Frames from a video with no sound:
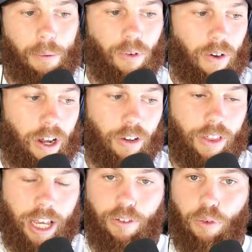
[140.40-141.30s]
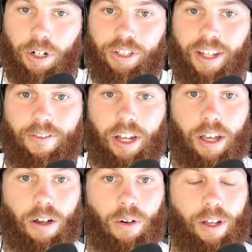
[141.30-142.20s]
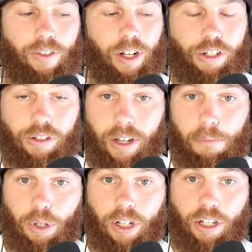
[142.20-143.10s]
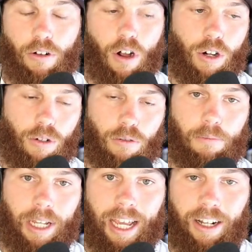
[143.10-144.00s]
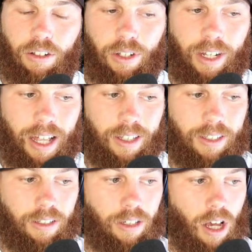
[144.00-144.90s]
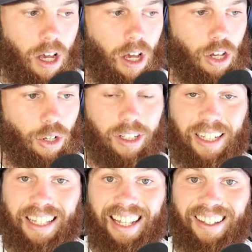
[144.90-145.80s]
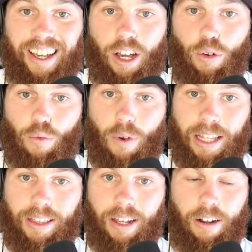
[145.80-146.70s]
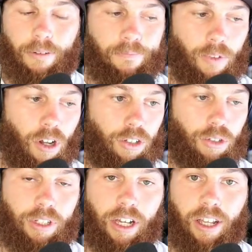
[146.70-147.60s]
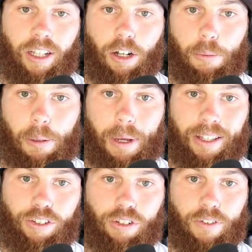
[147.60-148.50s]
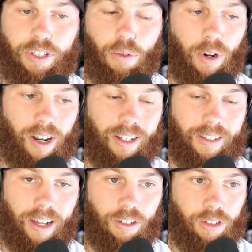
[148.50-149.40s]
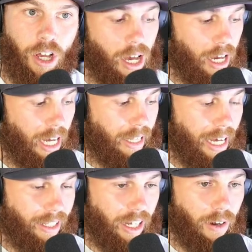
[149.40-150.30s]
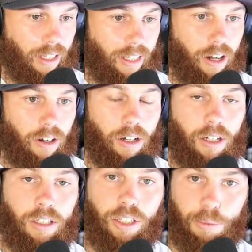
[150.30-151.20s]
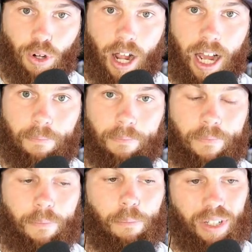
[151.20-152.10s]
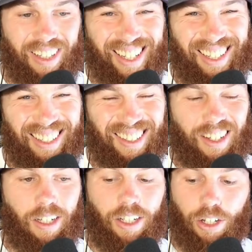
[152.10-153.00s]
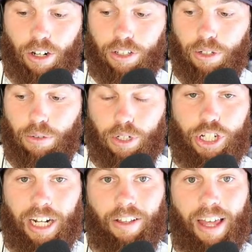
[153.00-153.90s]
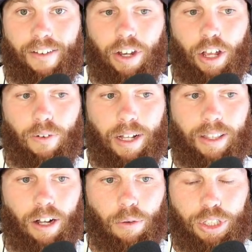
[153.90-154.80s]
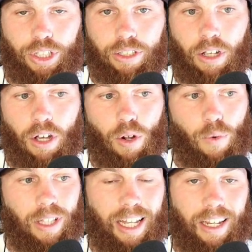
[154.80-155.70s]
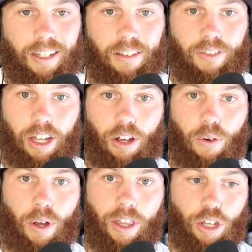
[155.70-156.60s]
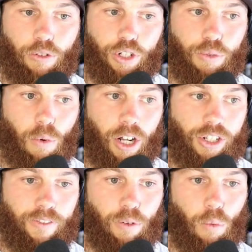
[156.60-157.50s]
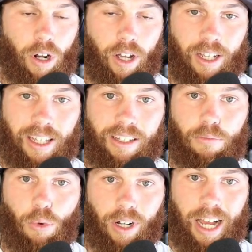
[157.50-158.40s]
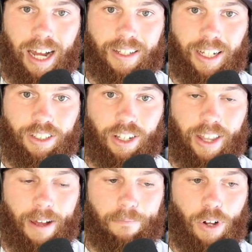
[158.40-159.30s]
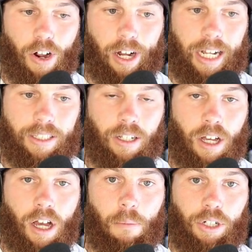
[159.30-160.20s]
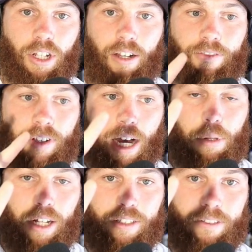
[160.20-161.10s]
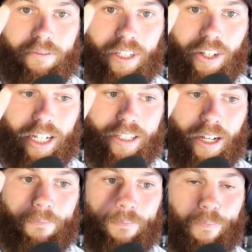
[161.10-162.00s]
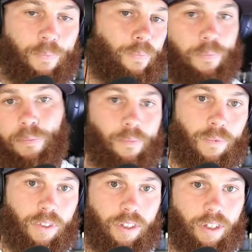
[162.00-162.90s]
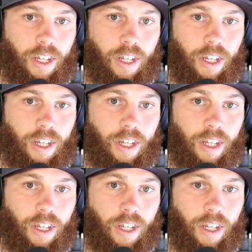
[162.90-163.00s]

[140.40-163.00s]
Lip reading: Rowe here. Thank you for watching that video. If you're interested in booking your own mechanical analysis, you can click that link right there. Also tell you a little bit about the service and what it entails. Hit that link right there. Subscribe, please. You can also check out that video right there, which is related to the video that you just watched, if you want to get some more context on that. All right, guys. Much love. God bless. Till next time. See ya.